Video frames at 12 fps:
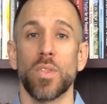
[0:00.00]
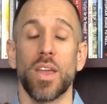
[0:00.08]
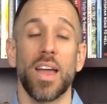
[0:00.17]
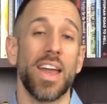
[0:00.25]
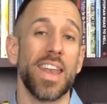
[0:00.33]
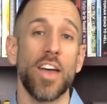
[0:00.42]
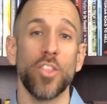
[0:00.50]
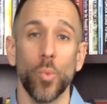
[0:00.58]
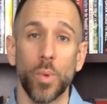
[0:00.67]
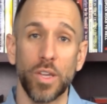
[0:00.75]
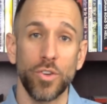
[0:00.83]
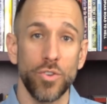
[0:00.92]
And now that
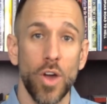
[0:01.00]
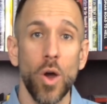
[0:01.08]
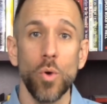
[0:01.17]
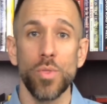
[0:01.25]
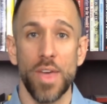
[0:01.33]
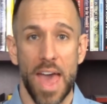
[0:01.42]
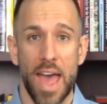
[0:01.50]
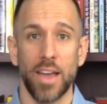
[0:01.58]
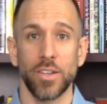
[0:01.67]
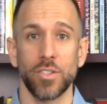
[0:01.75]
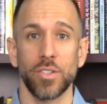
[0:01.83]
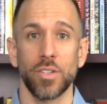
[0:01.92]
we know
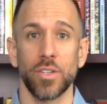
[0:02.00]
that,